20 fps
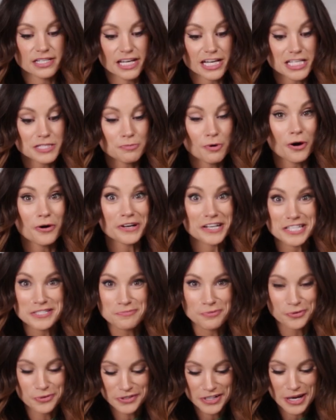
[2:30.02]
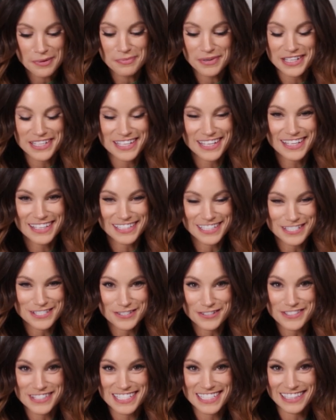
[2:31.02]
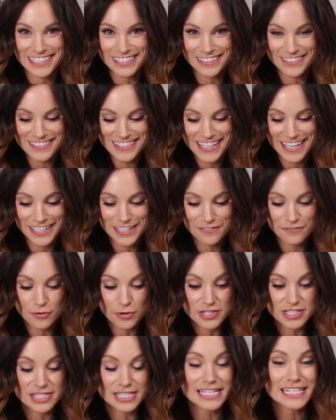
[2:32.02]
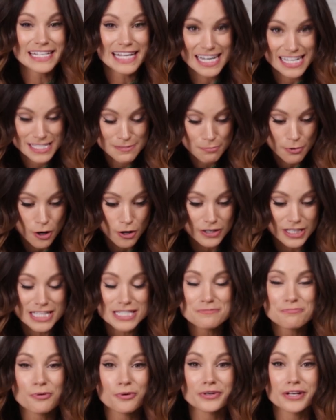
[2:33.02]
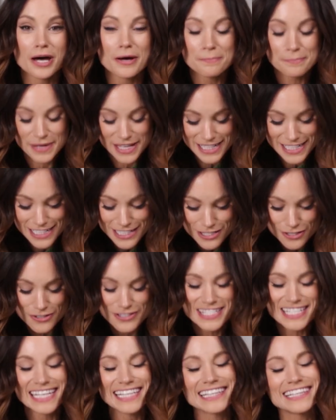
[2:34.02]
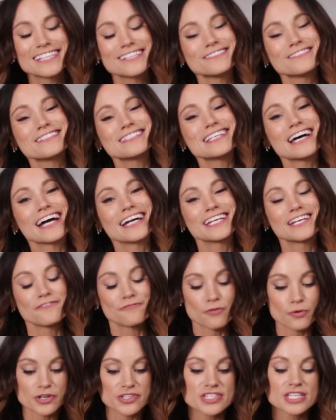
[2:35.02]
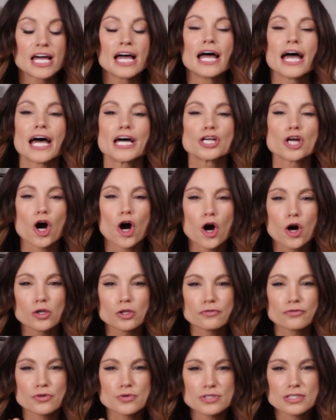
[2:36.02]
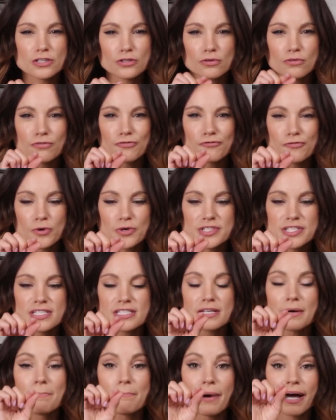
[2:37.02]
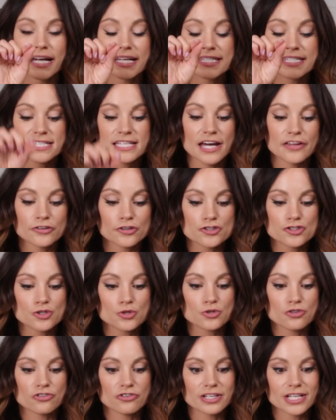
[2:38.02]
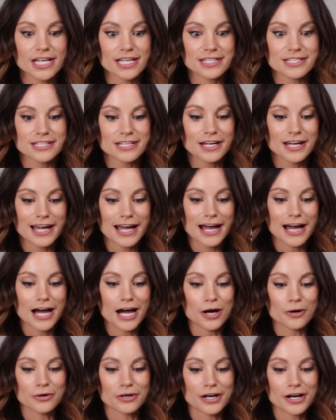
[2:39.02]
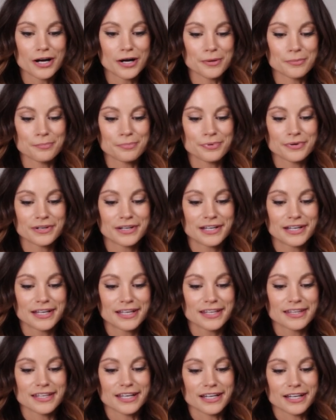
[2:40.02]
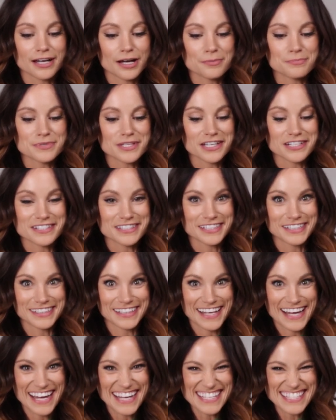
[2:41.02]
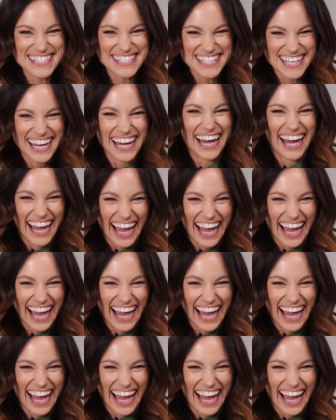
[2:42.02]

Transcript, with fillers: The next ball gets pulled up, it, it exerts a little tiny force. The next ball gets pulled up, it exerts a little tiny force. And all of those little forces combine together to create our hump that comes out of the glass.